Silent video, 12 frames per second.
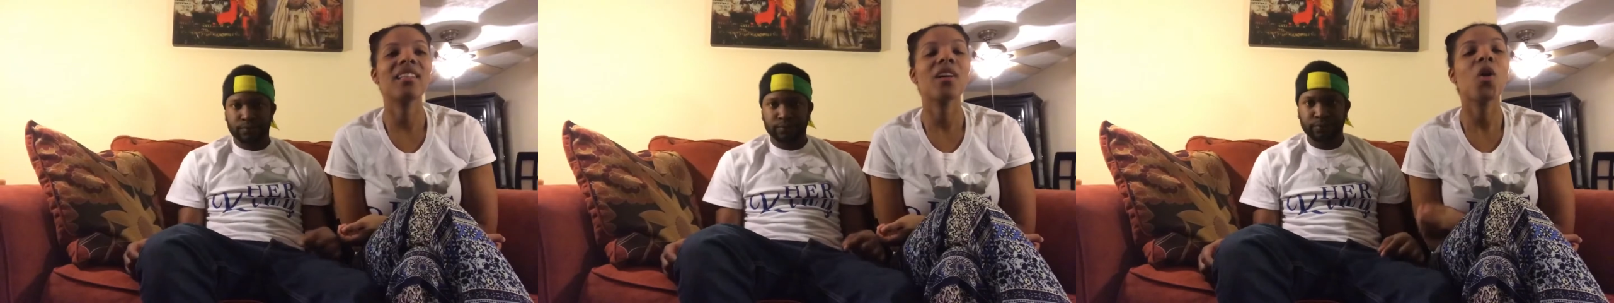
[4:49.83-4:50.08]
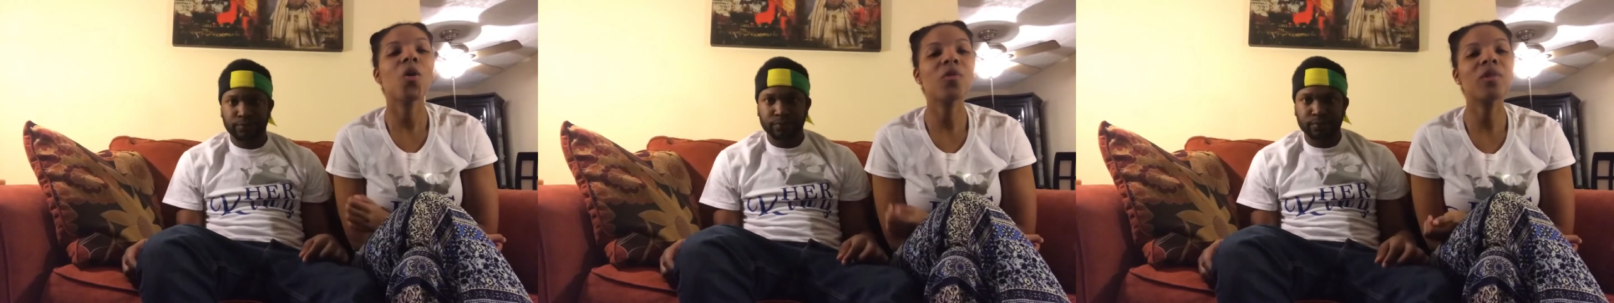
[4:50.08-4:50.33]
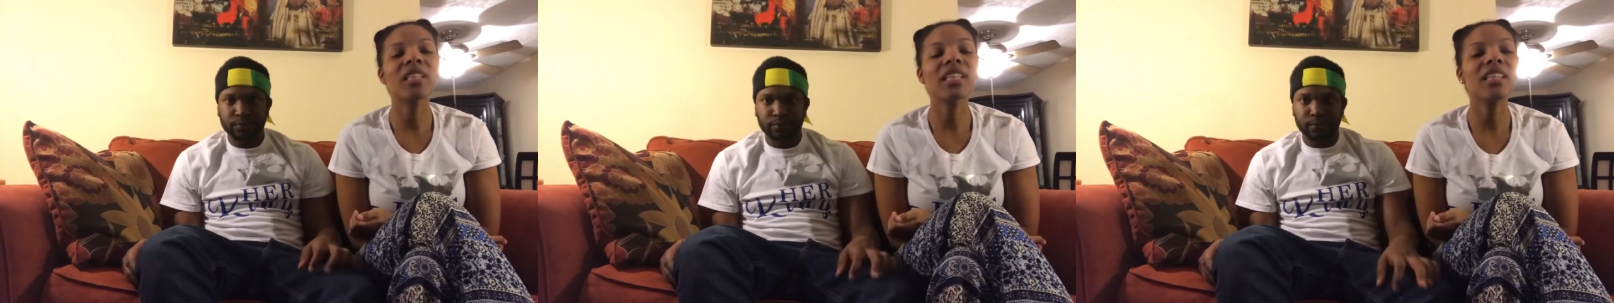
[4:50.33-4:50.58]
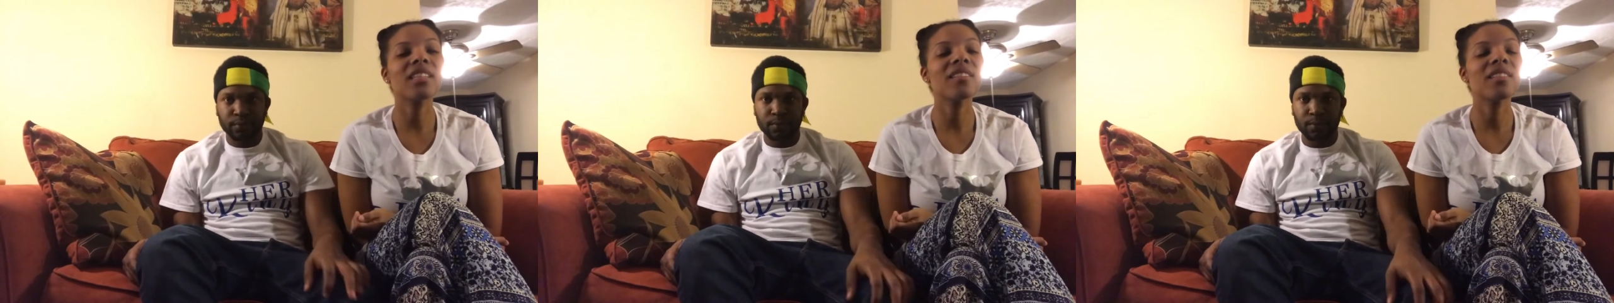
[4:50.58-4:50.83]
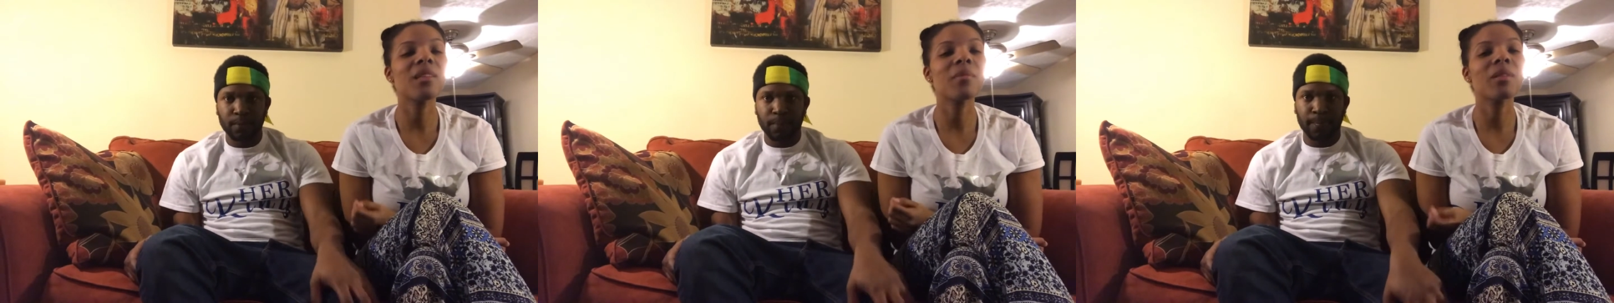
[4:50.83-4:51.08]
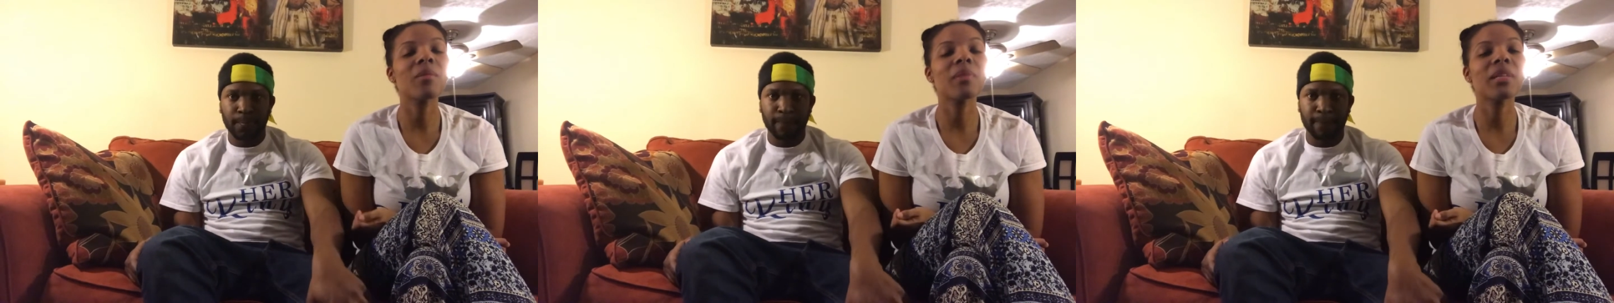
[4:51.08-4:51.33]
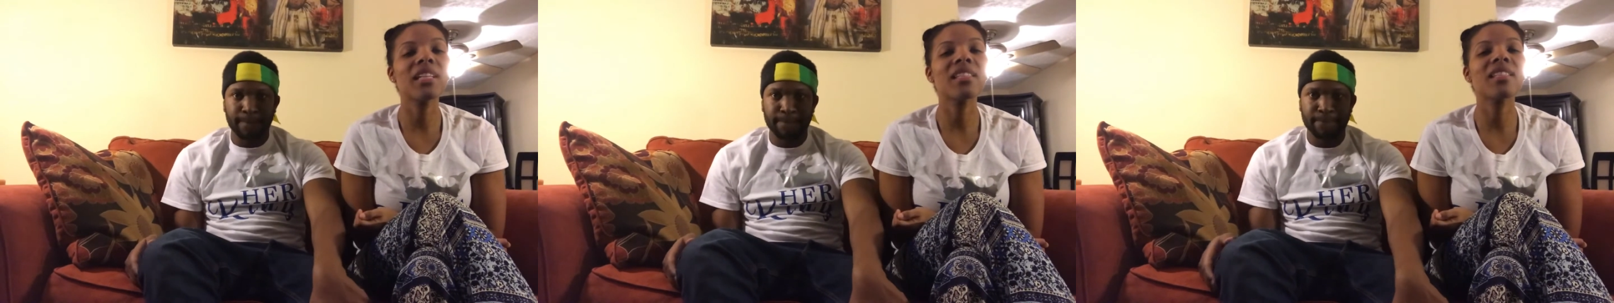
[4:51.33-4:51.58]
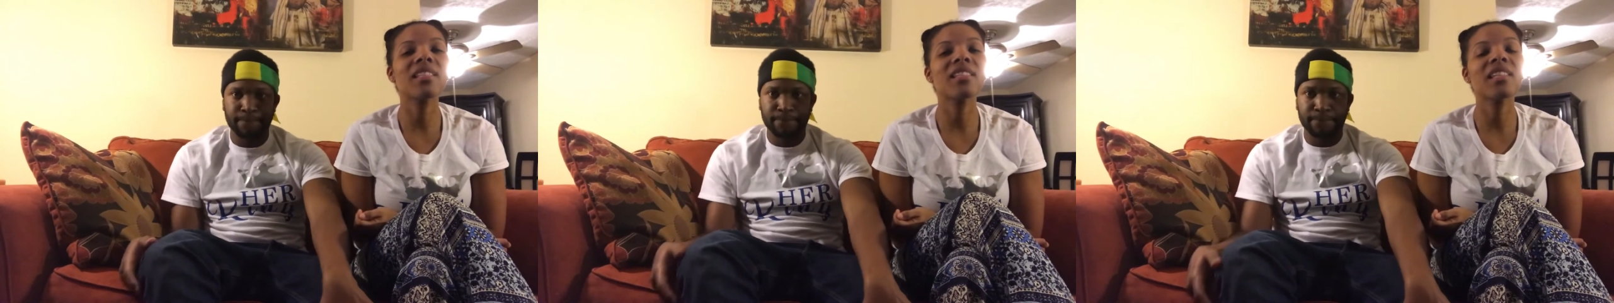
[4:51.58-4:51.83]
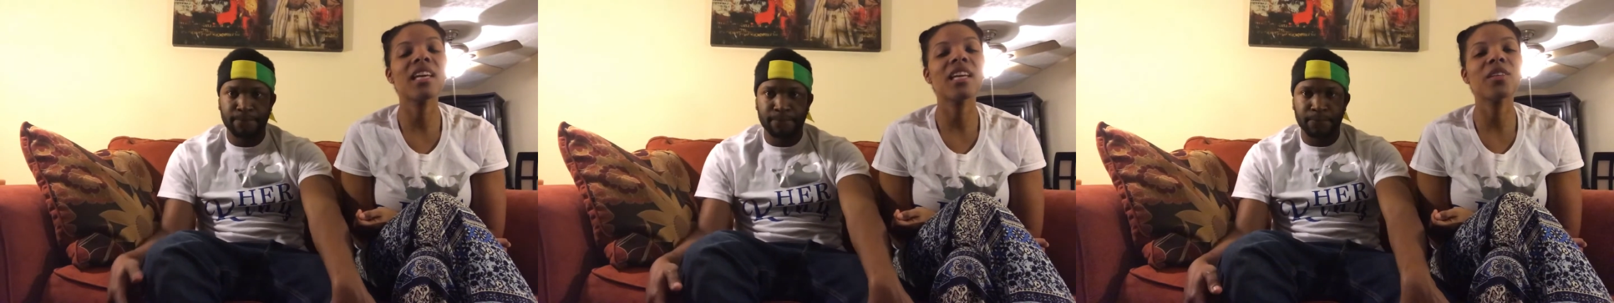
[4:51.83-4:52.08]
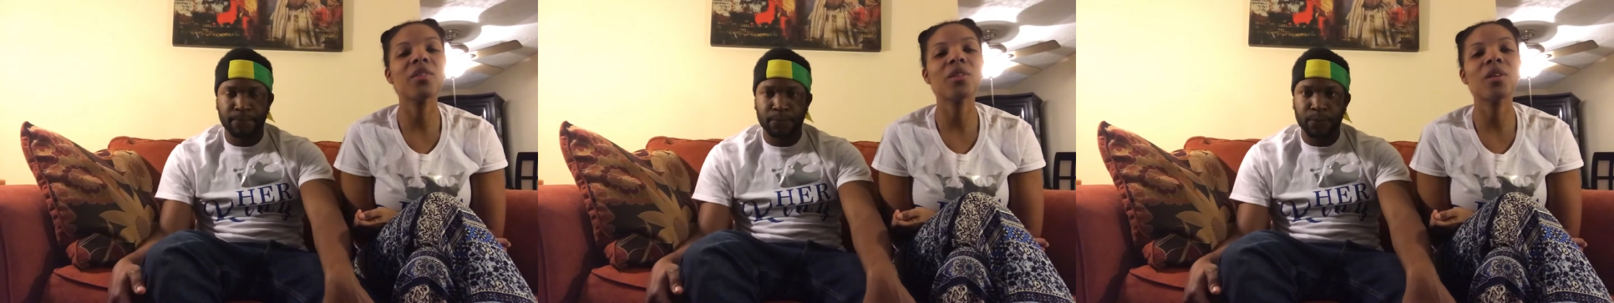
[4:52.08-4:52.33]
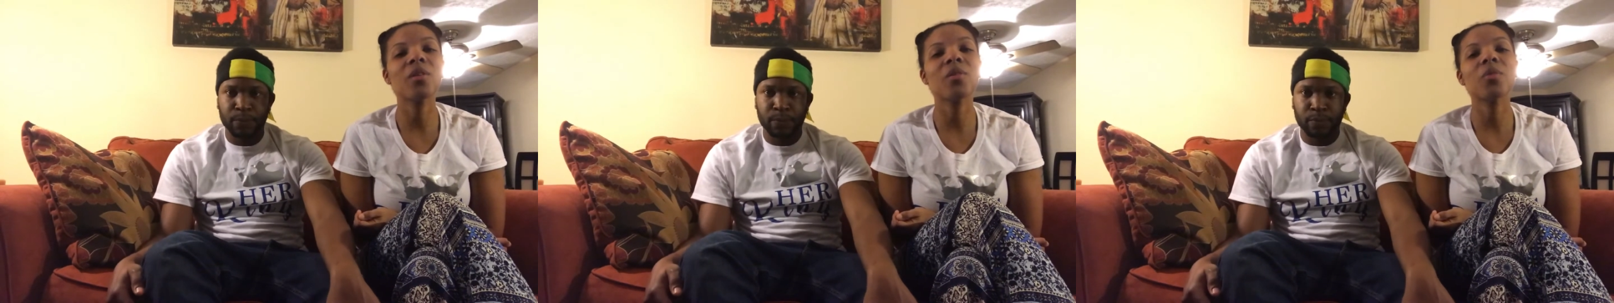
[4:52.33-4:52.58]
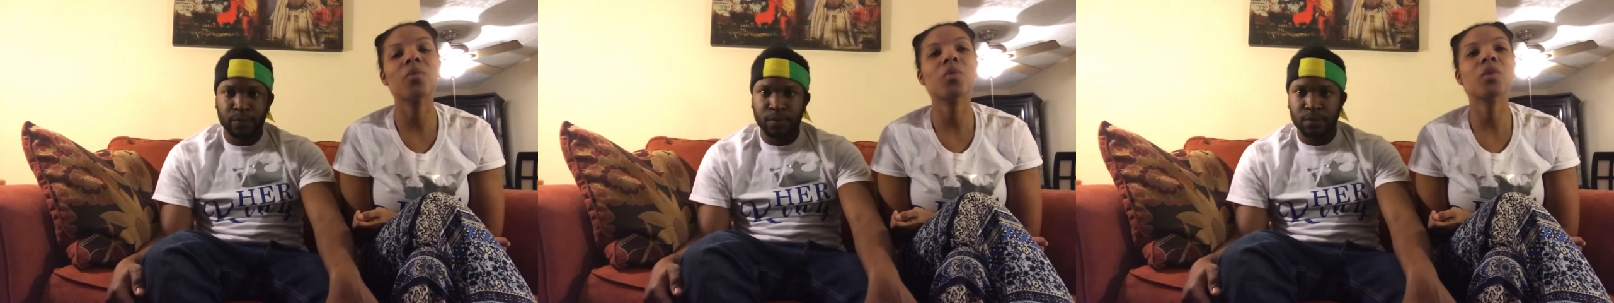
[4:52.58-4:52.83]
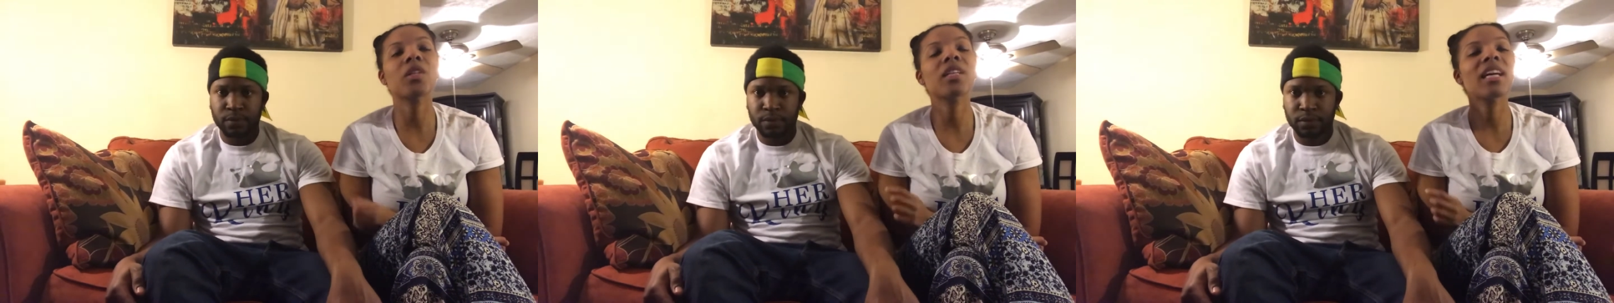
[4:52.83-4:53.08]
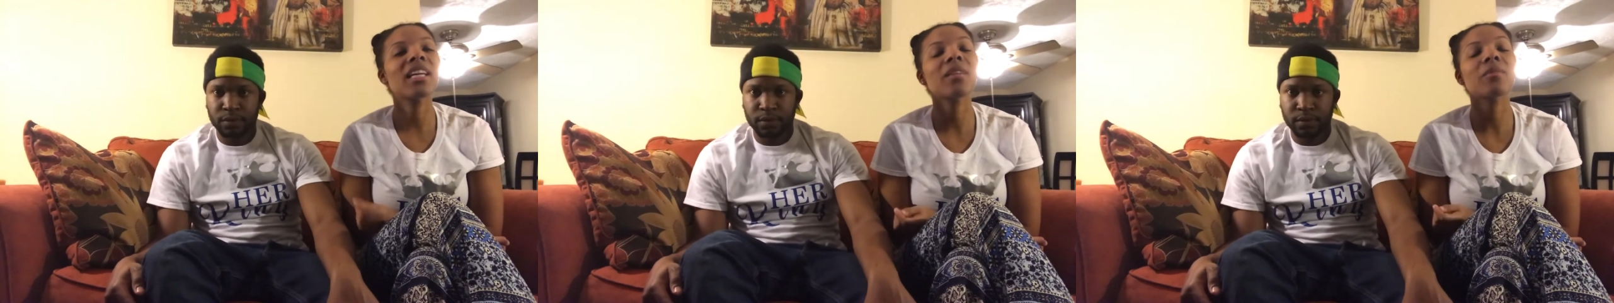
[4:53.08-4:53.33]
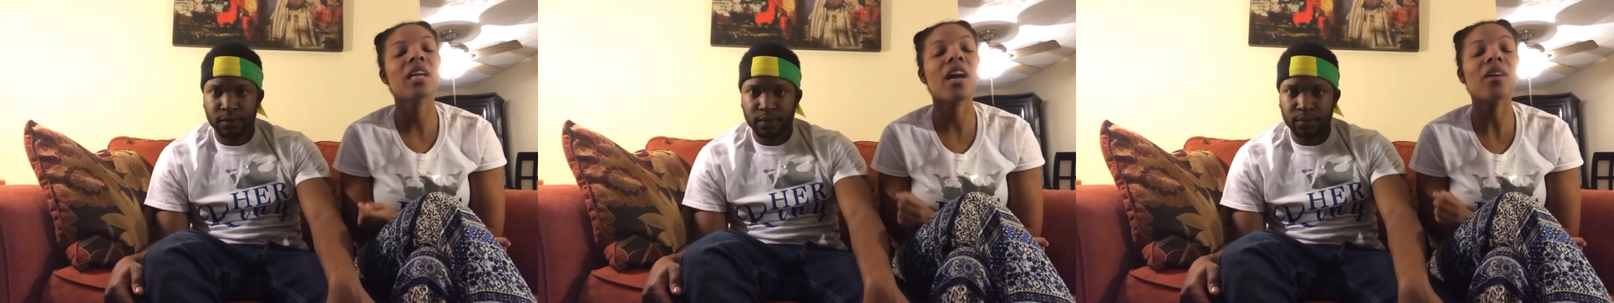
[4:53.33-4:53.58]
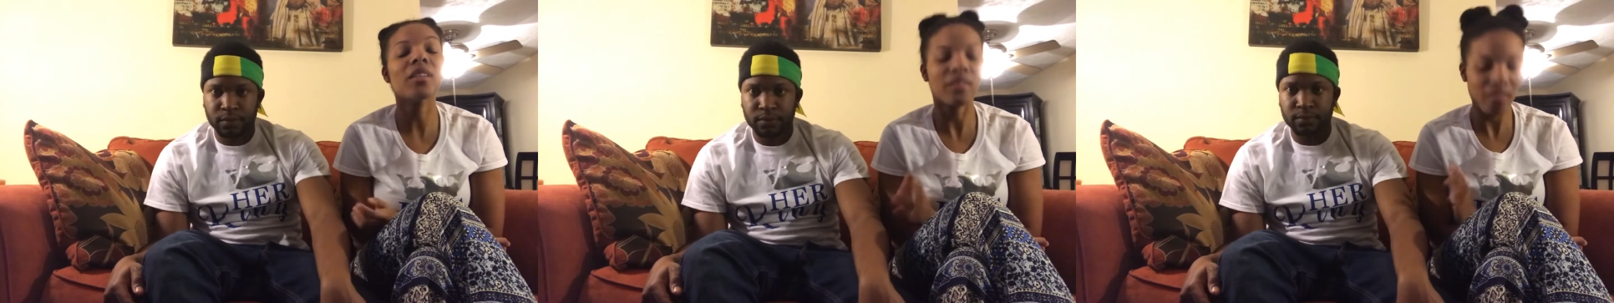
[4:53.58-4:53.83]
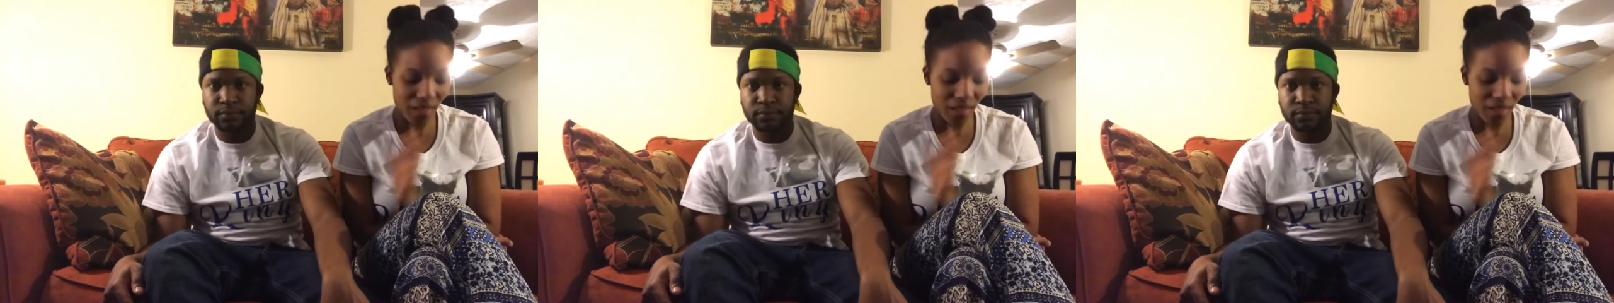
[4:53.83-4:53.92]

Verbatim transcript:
Speaker 1: hopefully some of the places that you know you're not in, um,